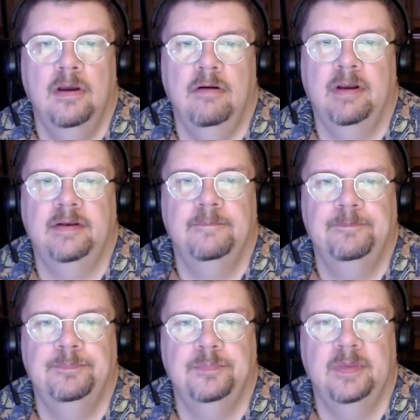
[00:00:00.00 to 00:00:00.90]
All right.
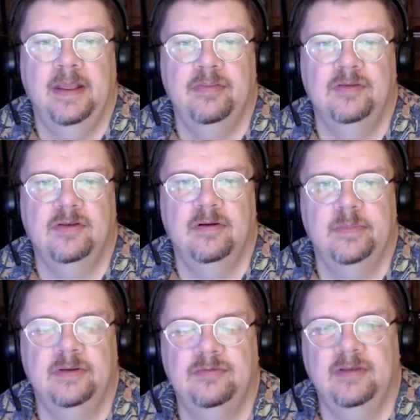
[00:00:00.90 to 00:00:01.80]
Now this can't
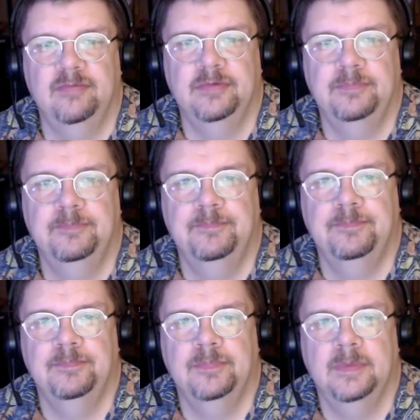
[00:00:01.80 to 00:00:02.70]
be a 7.
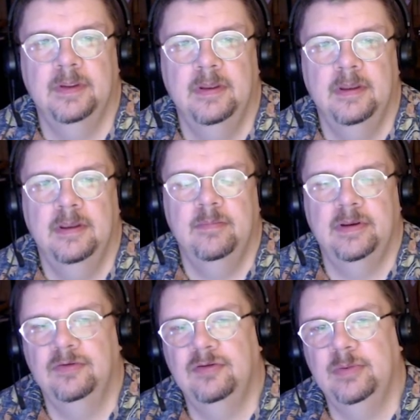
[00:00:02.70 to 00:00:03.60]

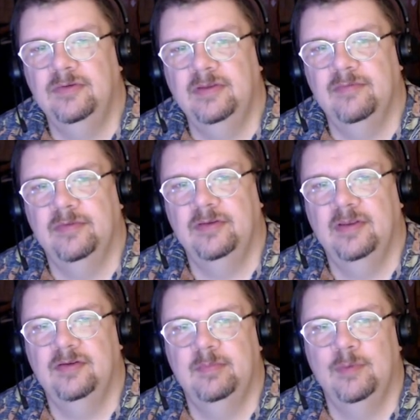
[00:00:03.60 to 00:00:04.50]
Because to be 7, this
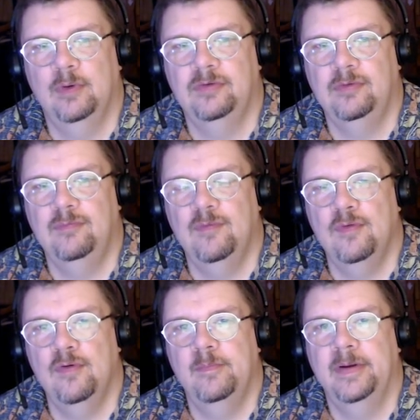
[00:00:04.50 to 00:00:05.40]
has to be 1, 2,
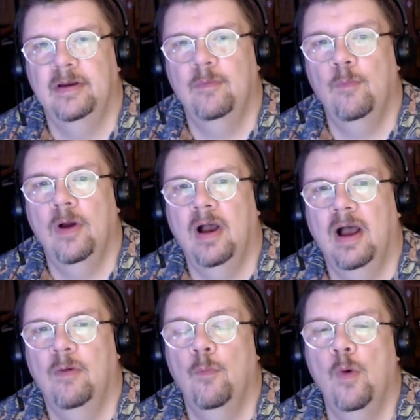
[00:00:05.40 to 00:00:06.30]
4, but
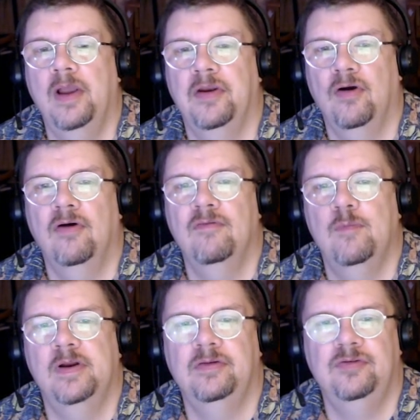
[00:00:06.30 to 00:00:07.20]
1
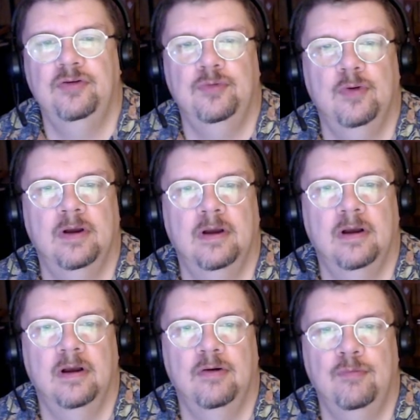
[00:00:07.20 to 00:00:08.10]
and 2
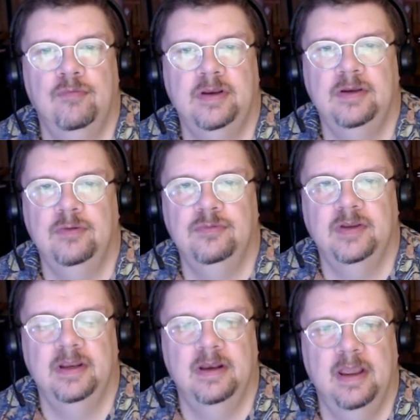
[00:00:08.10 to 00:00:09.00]
are already used
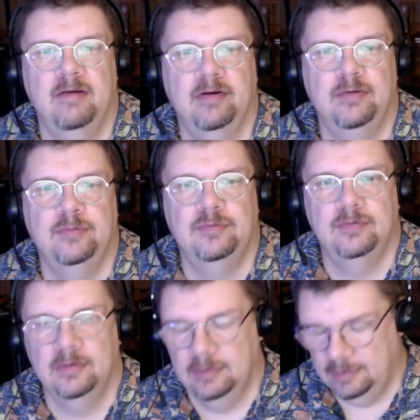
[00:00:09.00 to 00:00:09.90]
in
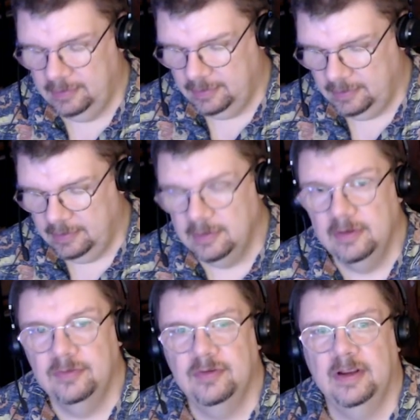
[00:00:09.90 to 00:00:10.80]
arrows.
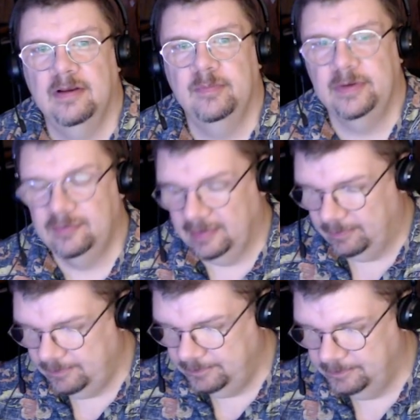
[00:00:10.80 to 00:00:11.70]
So that can't be 7.